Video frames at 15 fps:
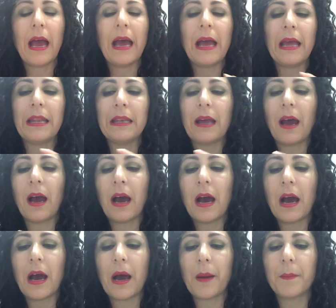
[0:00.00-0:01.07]

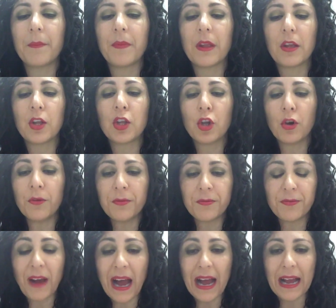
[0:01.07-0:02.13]
And you'll
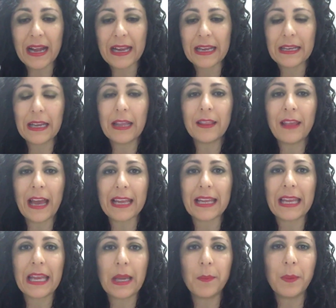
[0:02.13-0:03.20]
find
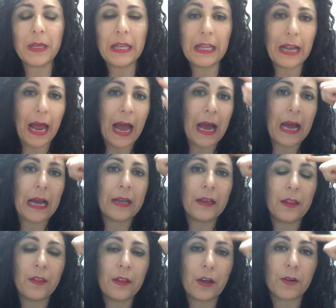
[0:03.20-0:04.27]
that keeping it
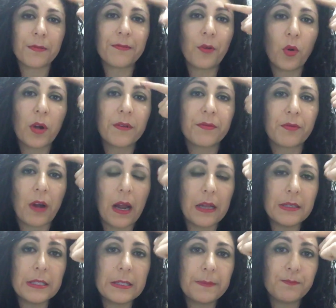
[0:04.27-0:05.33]
on their
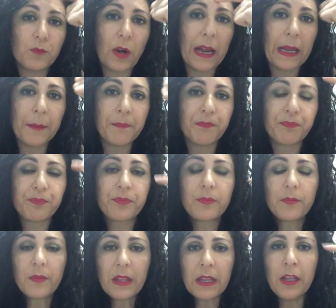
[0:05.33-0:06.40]
forefront, right?
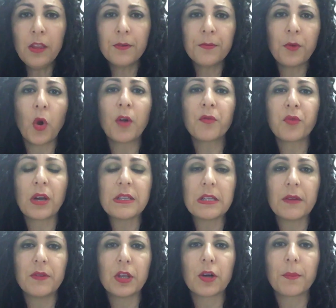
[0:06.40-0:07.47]
In the forefront
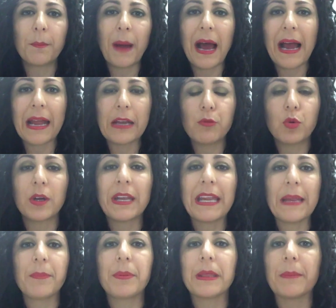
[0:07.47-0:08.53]
of their mind will
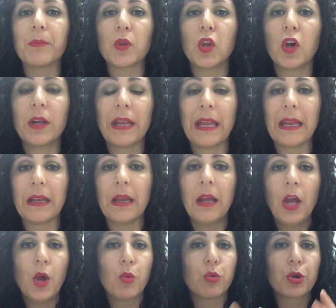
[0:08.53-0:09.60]
keep them looking.
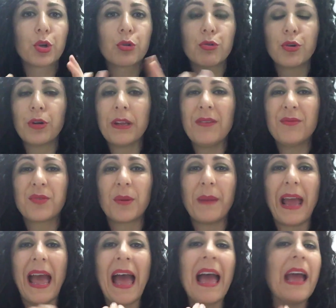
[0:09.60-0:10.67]
Recruiting from
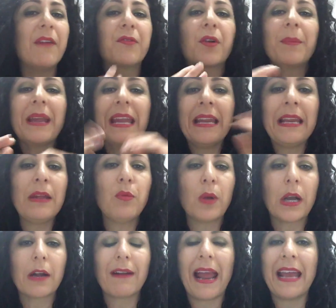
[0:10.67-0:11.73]

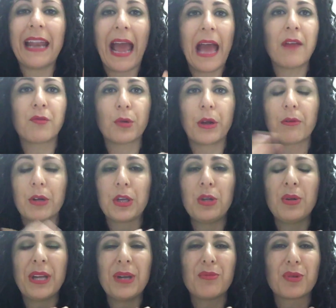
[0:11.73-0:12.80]
anywhere and everywhere.
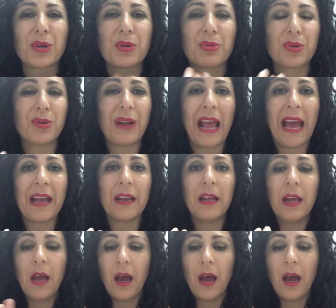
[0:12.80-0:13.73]
You can recruit at